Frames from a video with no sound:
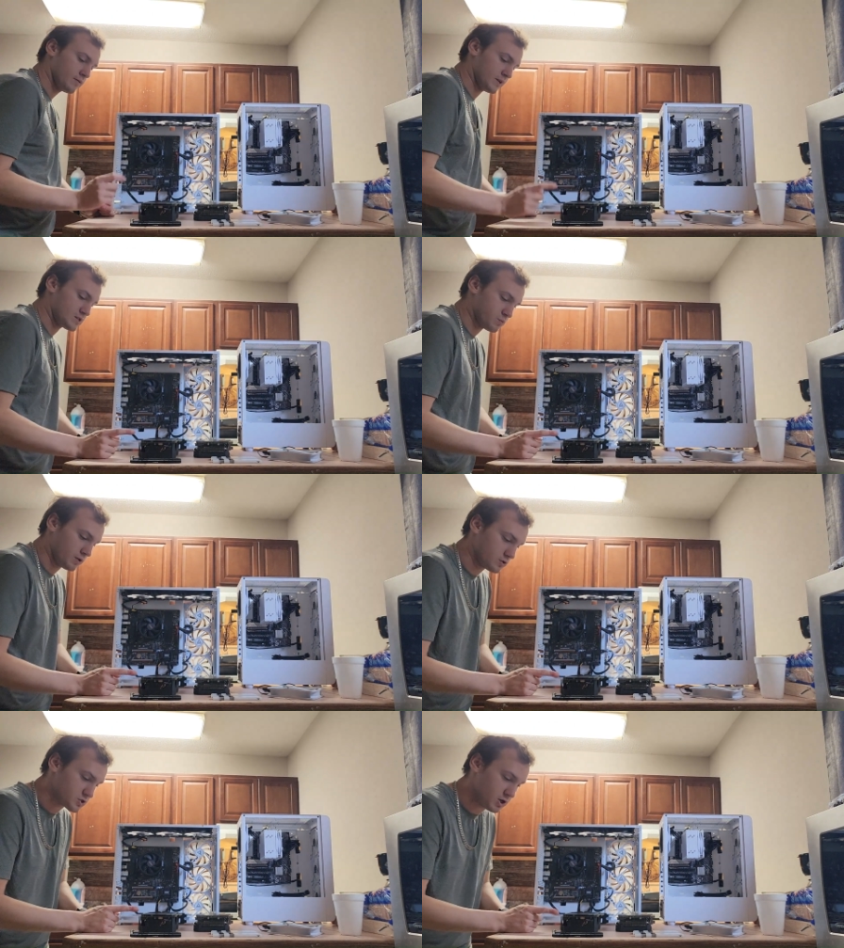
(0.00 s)
This
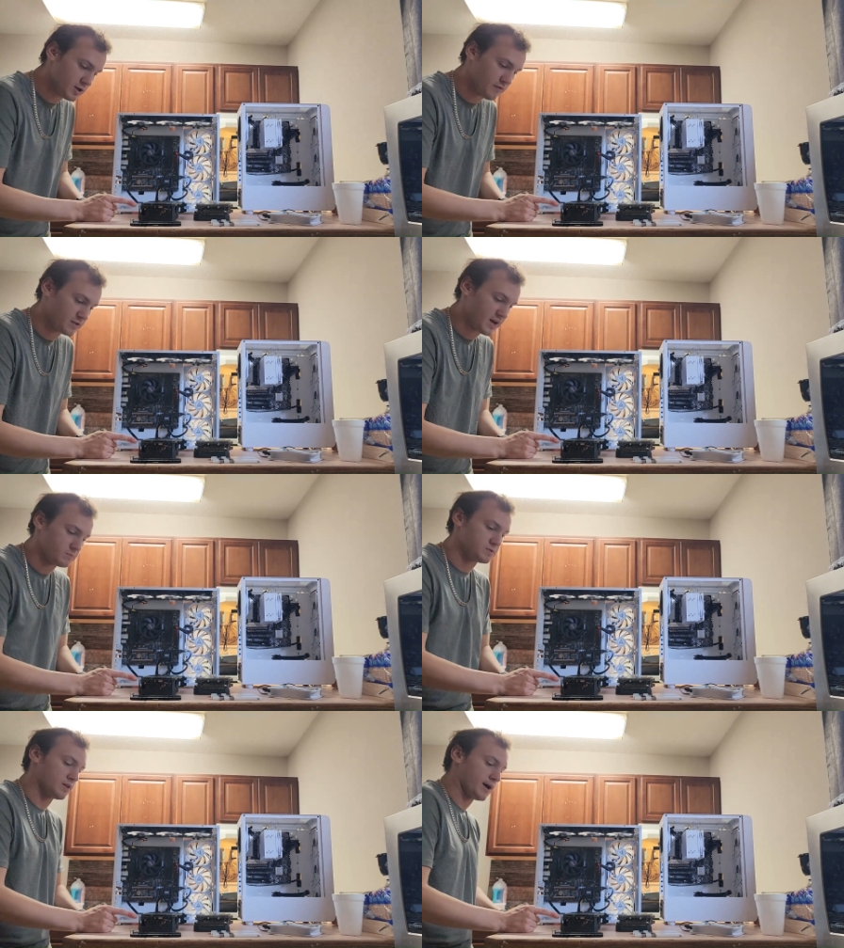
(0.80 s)
one, there's 2 different
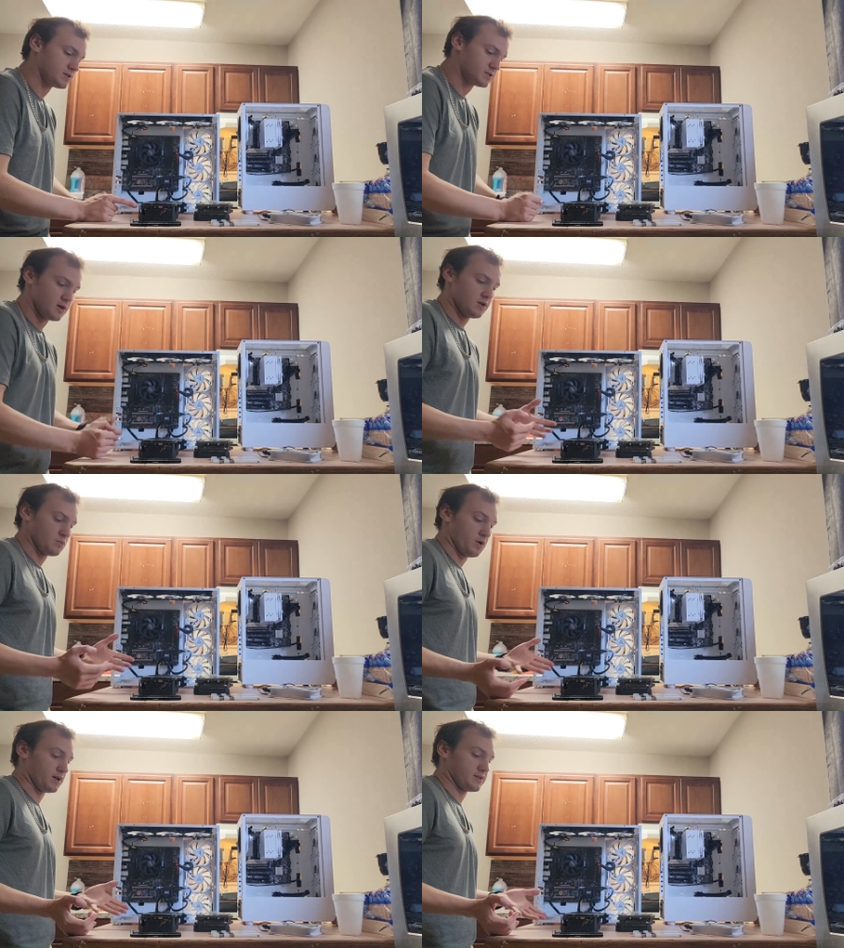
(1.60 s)
types of lights.
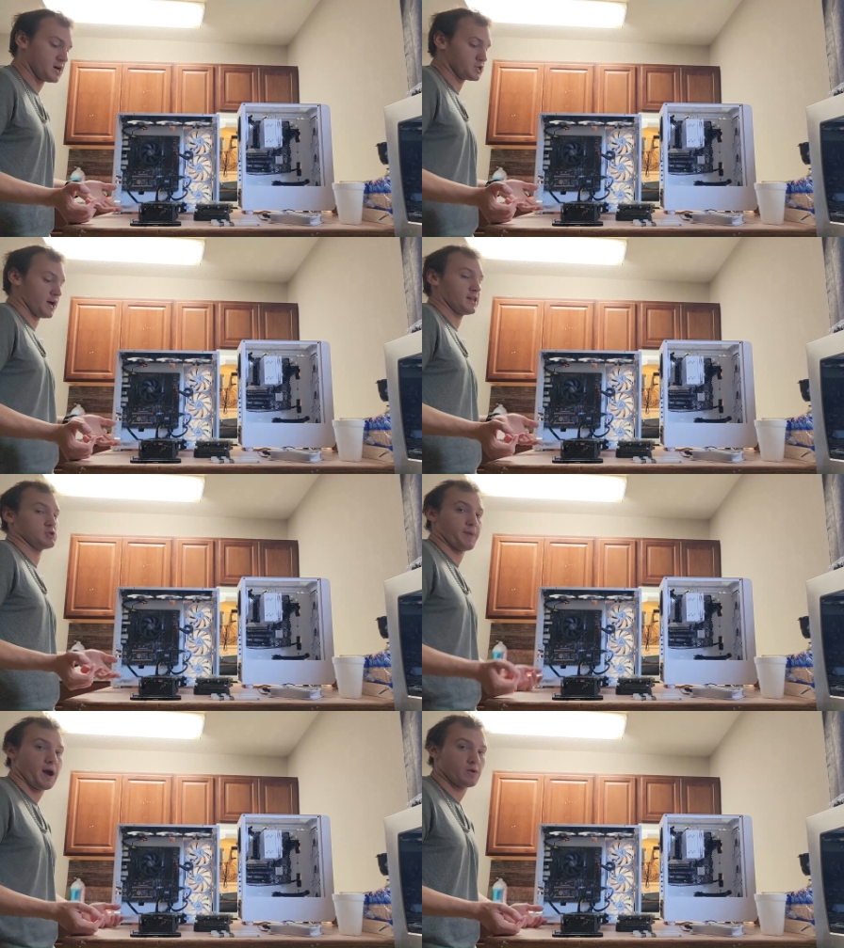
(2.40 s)
The one that tells you, hey,
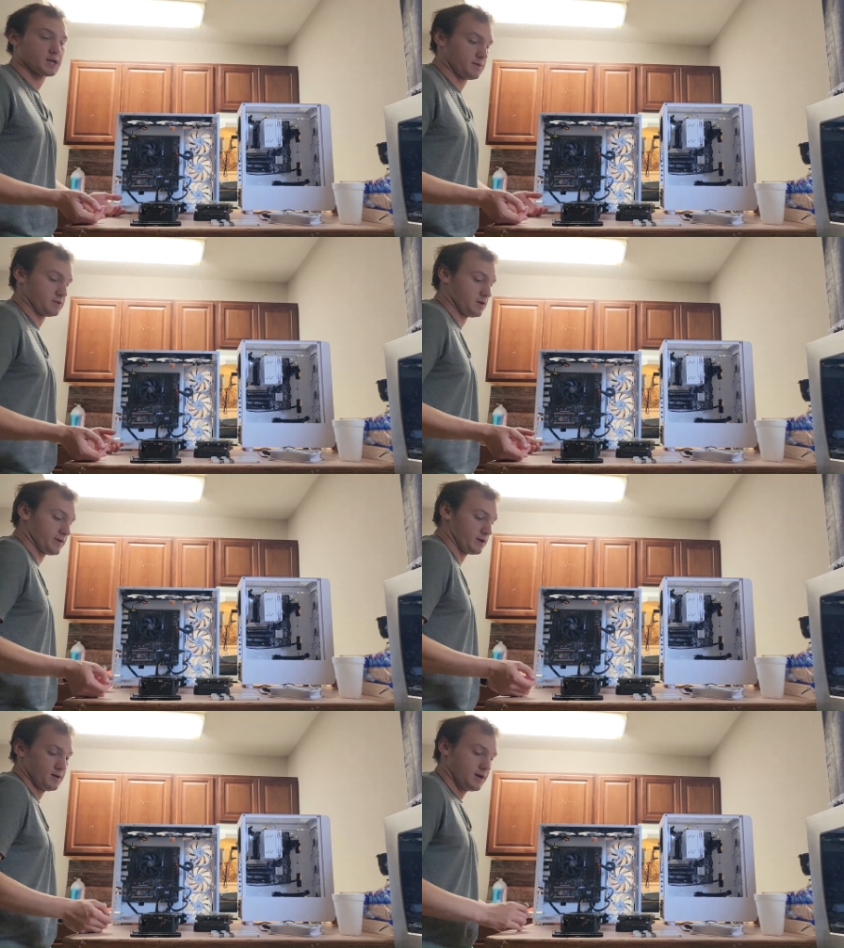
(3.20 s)
there's power coming
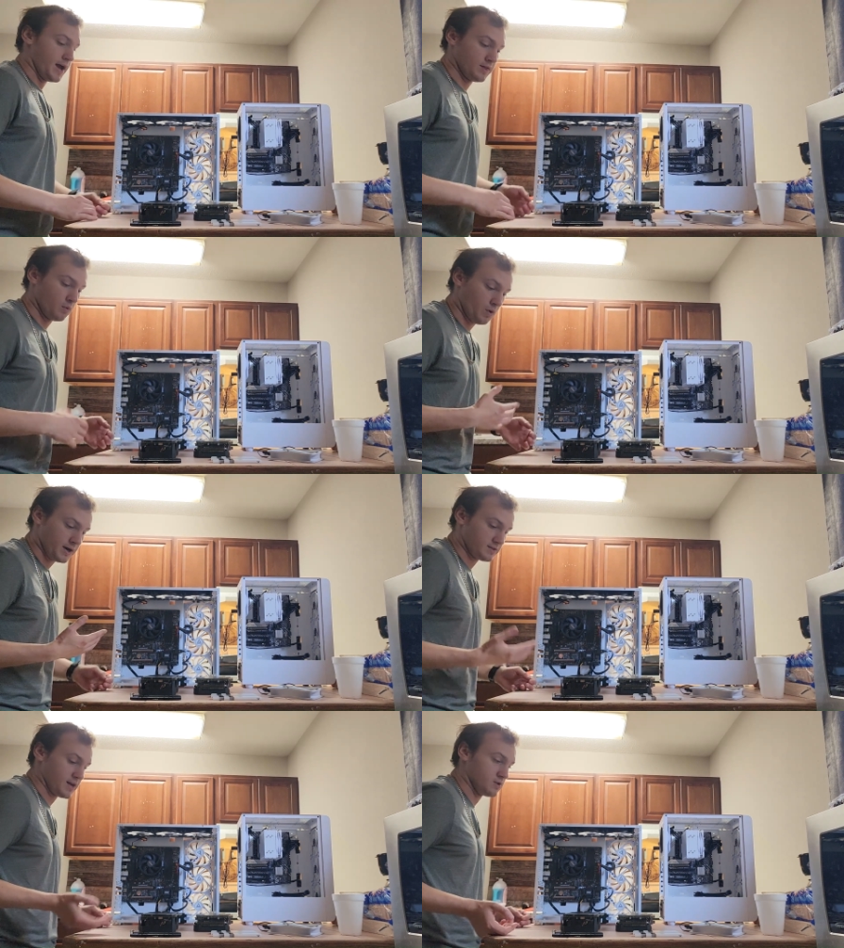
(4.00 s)
through it, and the
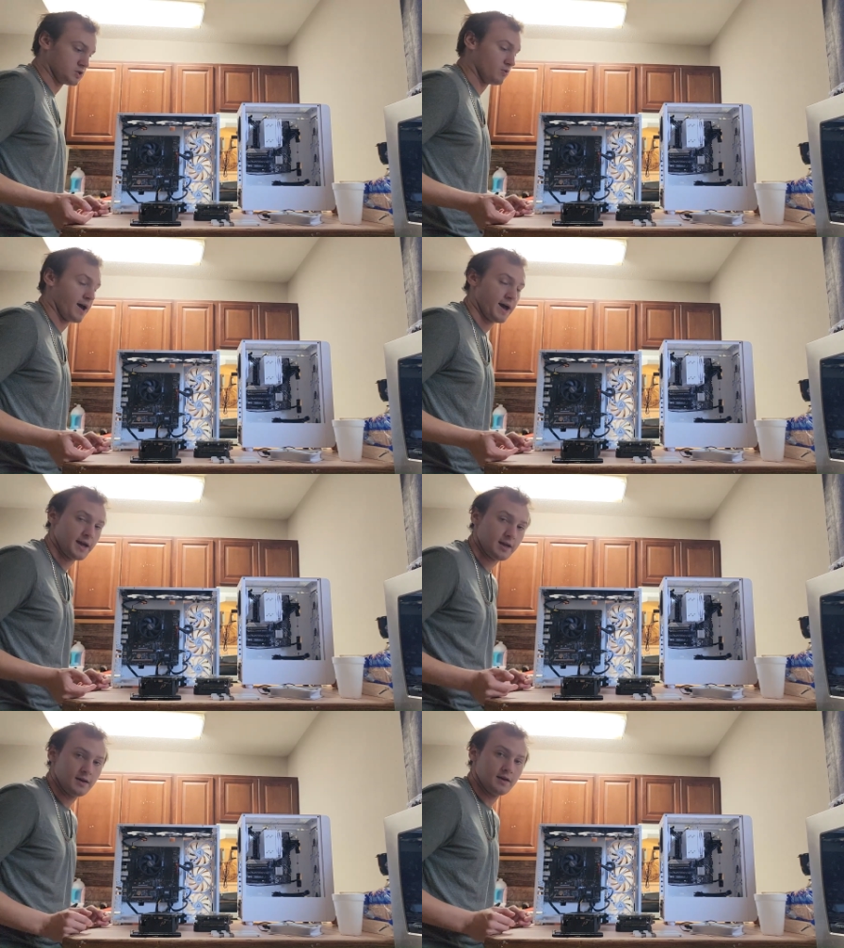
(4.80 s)
one that tells you,
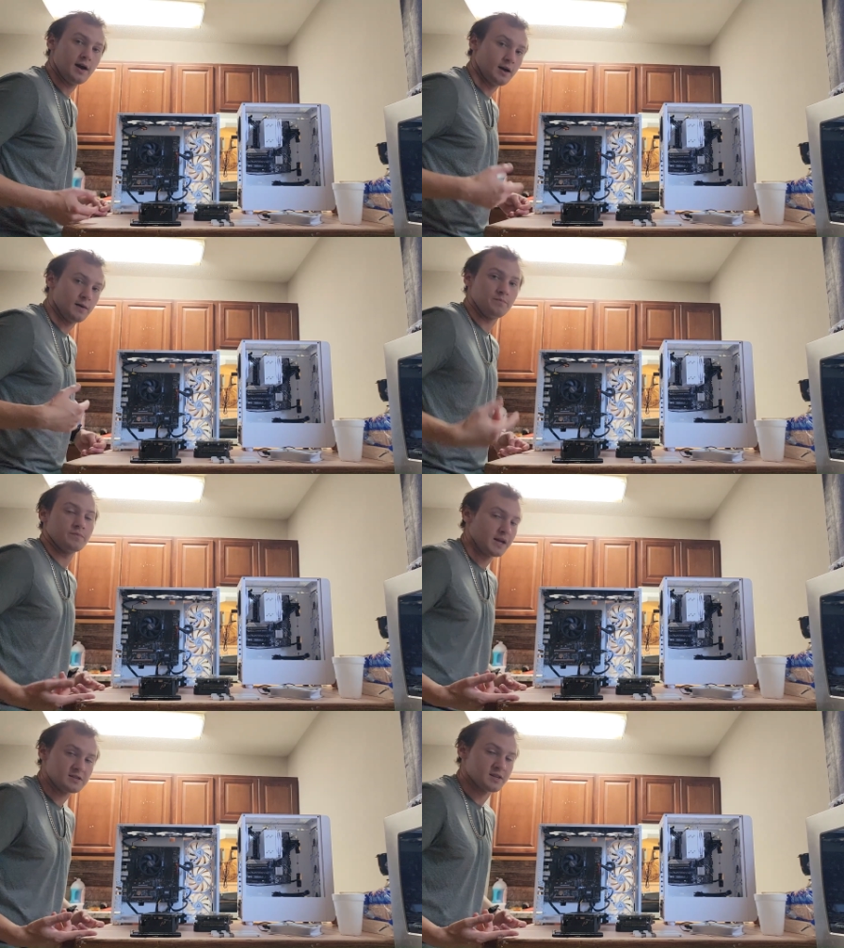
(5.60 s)
hey,
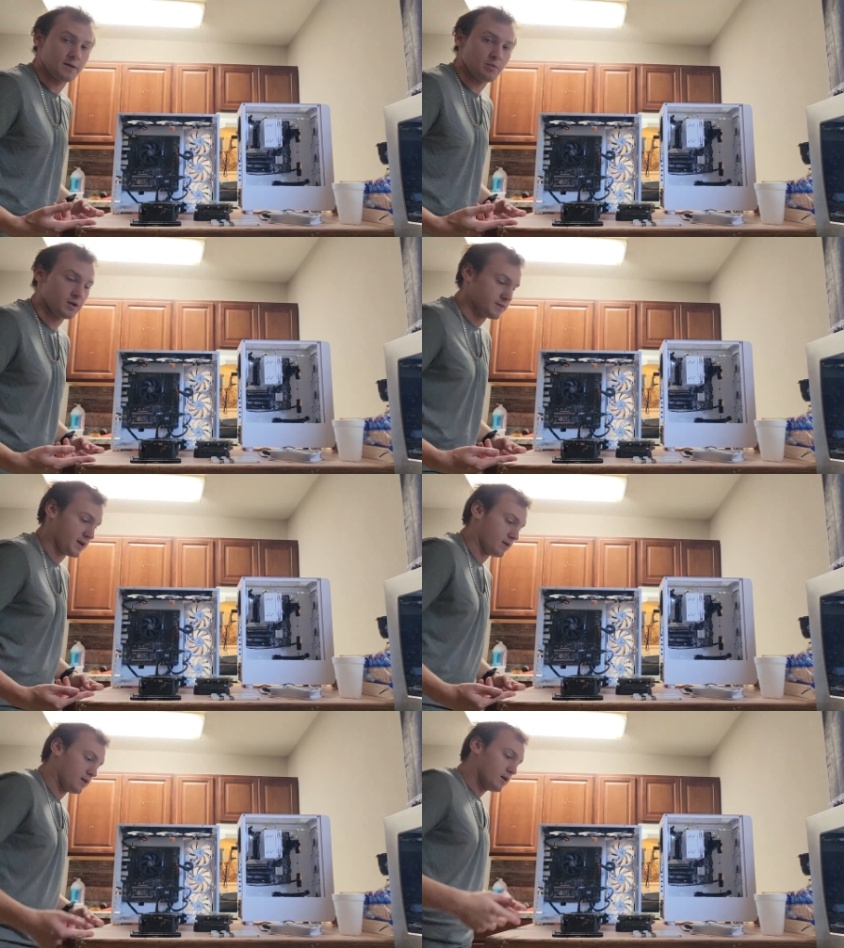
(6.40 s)
it's not plugged in.